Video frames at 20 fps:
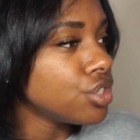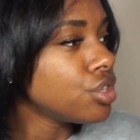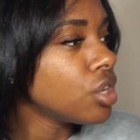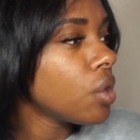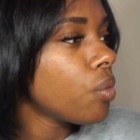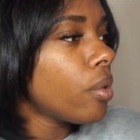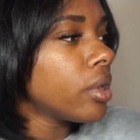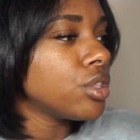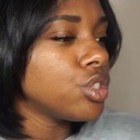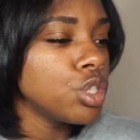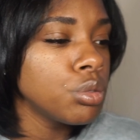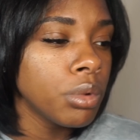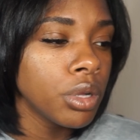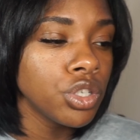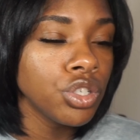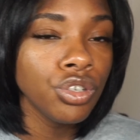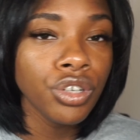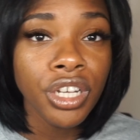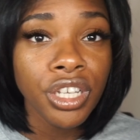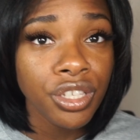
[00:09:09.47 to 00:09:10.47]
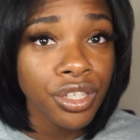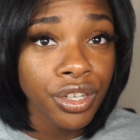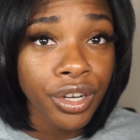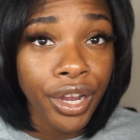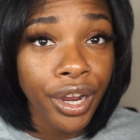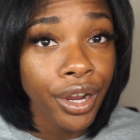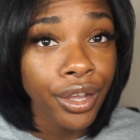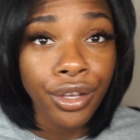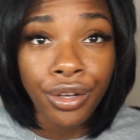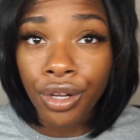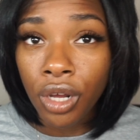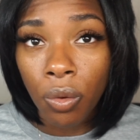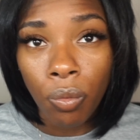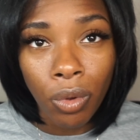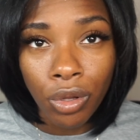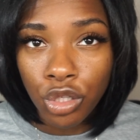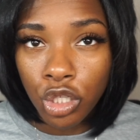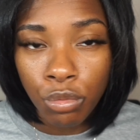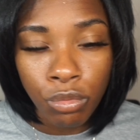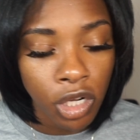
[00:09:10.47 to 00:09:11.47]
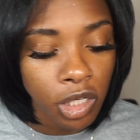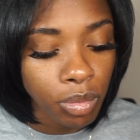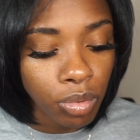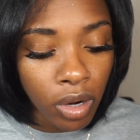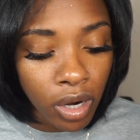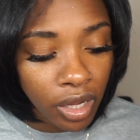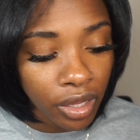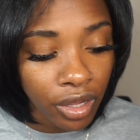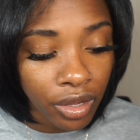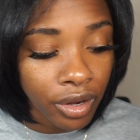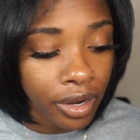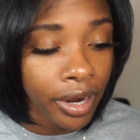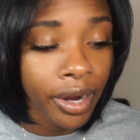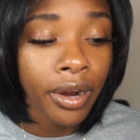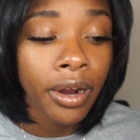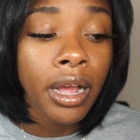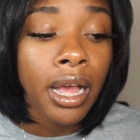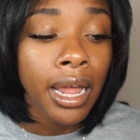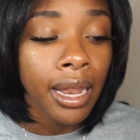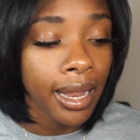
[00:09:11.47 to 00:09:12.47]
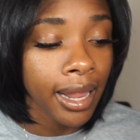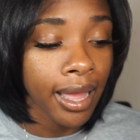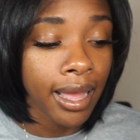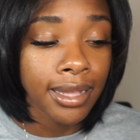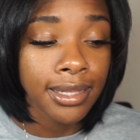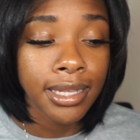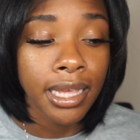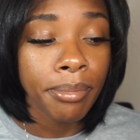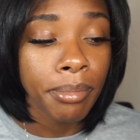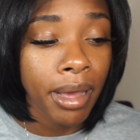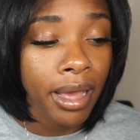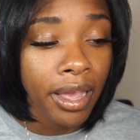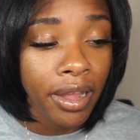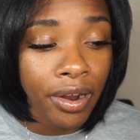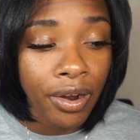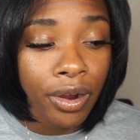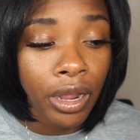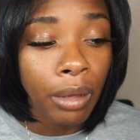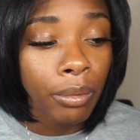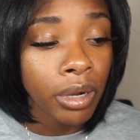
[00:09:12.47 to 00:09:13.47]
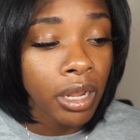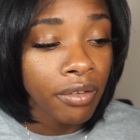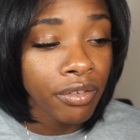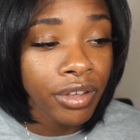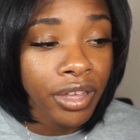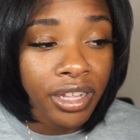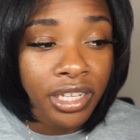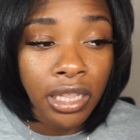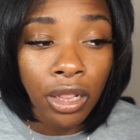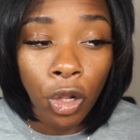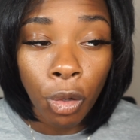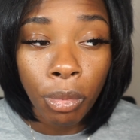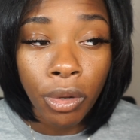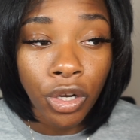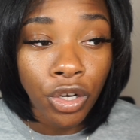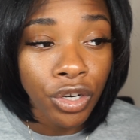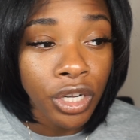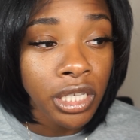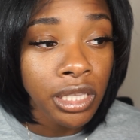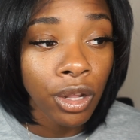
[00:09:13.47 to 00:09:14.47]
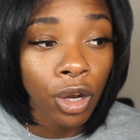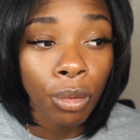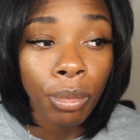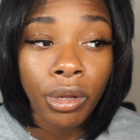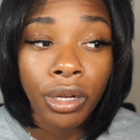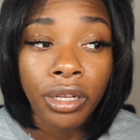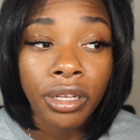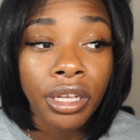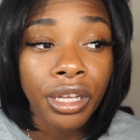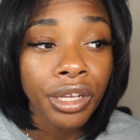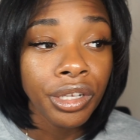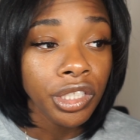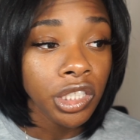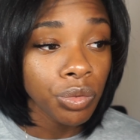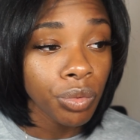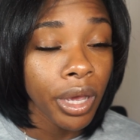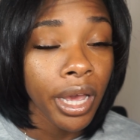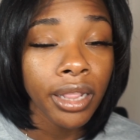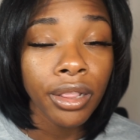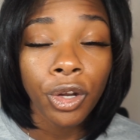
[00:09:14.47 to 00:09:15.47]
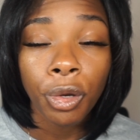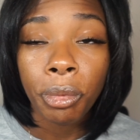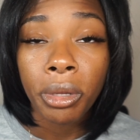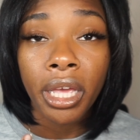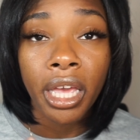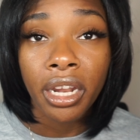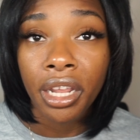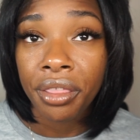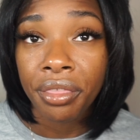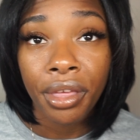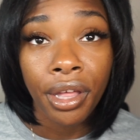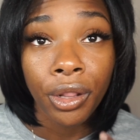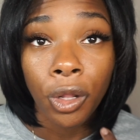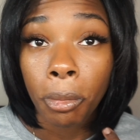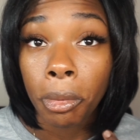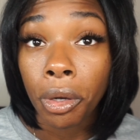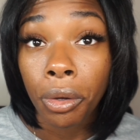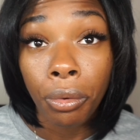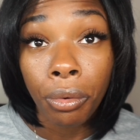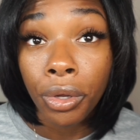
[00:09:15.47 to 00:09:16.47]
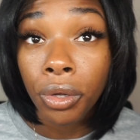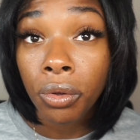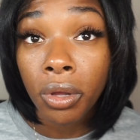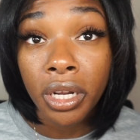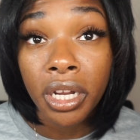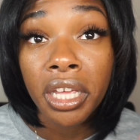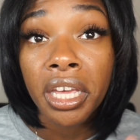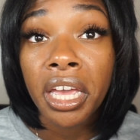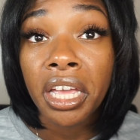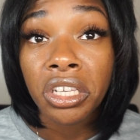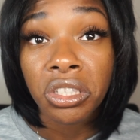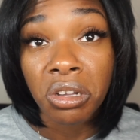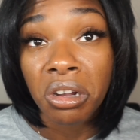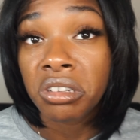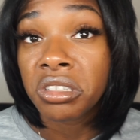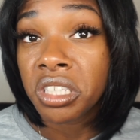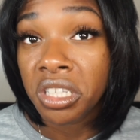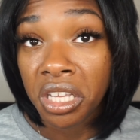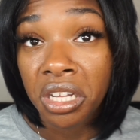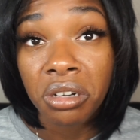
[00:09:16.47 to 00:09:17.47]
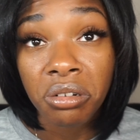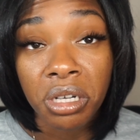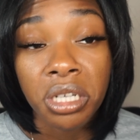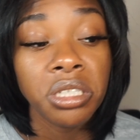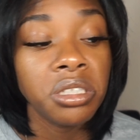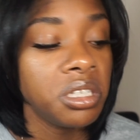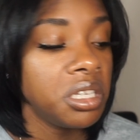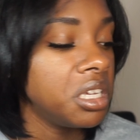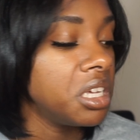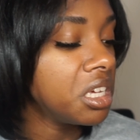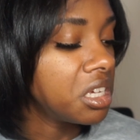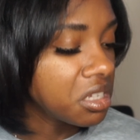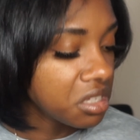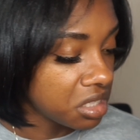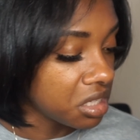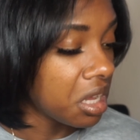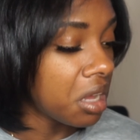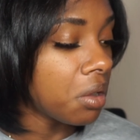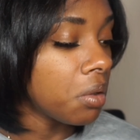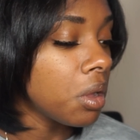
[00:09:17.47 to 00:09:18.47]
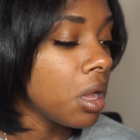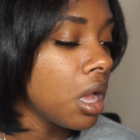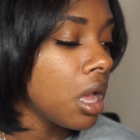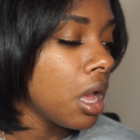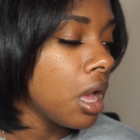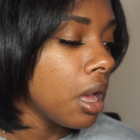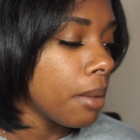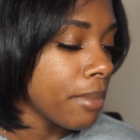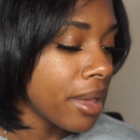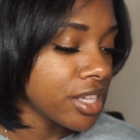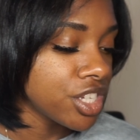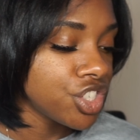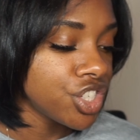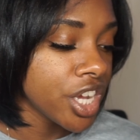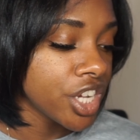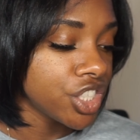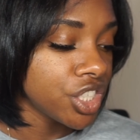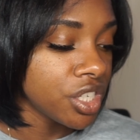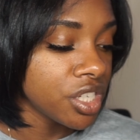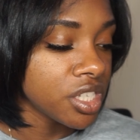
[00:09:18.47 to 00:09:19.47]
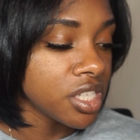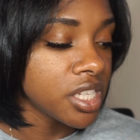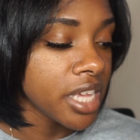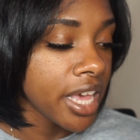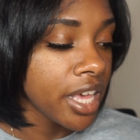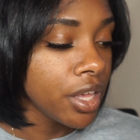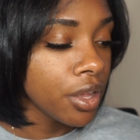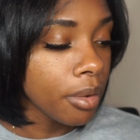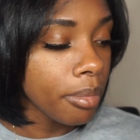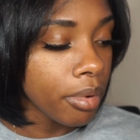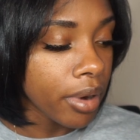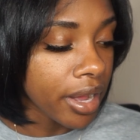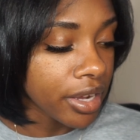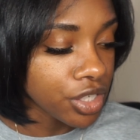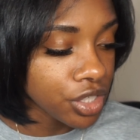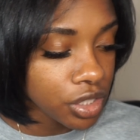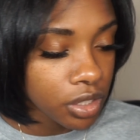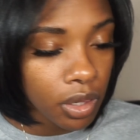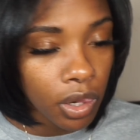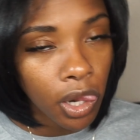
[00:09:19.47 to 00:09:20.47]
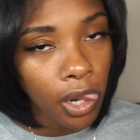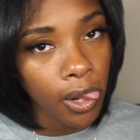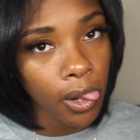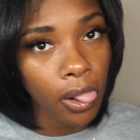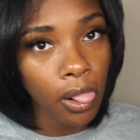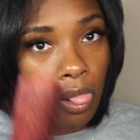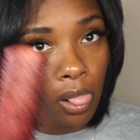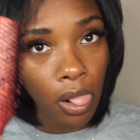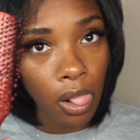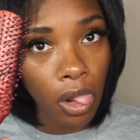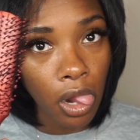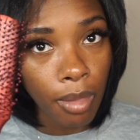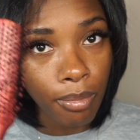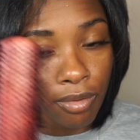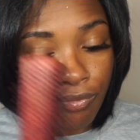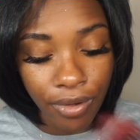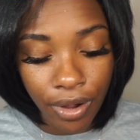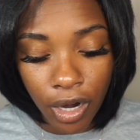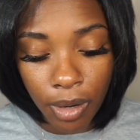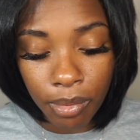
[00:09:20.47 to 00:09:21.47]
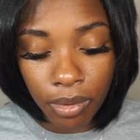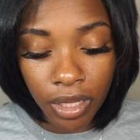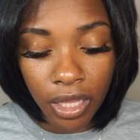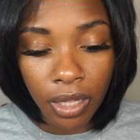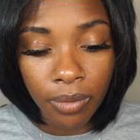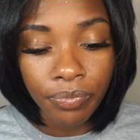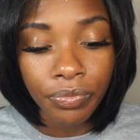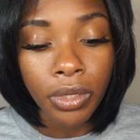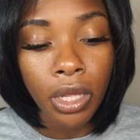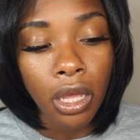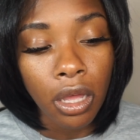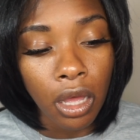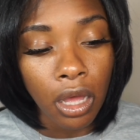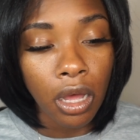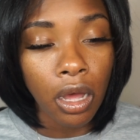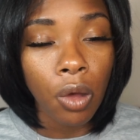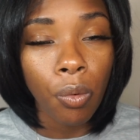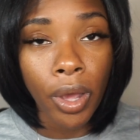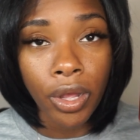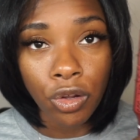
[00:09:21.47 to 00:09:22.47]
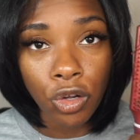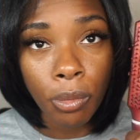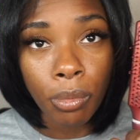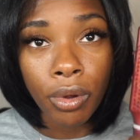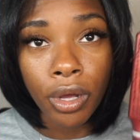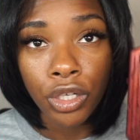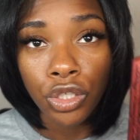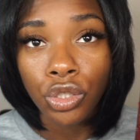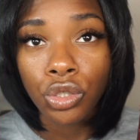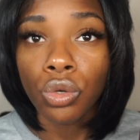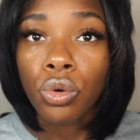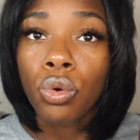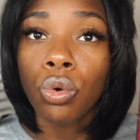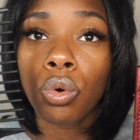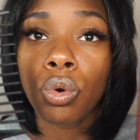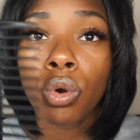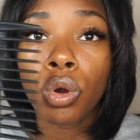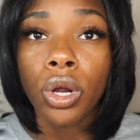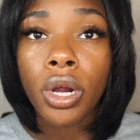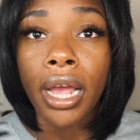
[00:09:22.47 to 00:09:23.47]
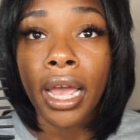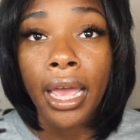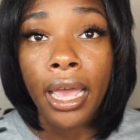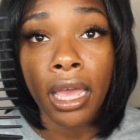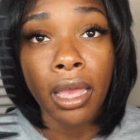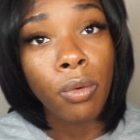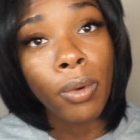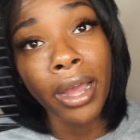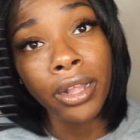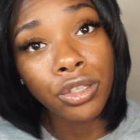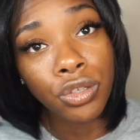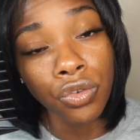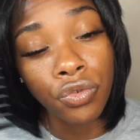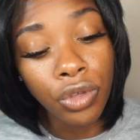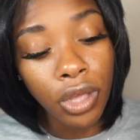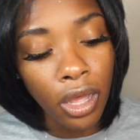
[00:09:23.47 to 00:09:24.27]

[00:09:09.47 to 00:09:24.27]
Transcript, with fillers: you don't want too much grease in your hair you don't want too much product in your hair like i said my hair whenever it gets a little bit of grease a little bit of sweat a little bit anything a little bit of oil on it it starts to get crusty so my suggestion is take your brush preferably a white girl brush or a white tooth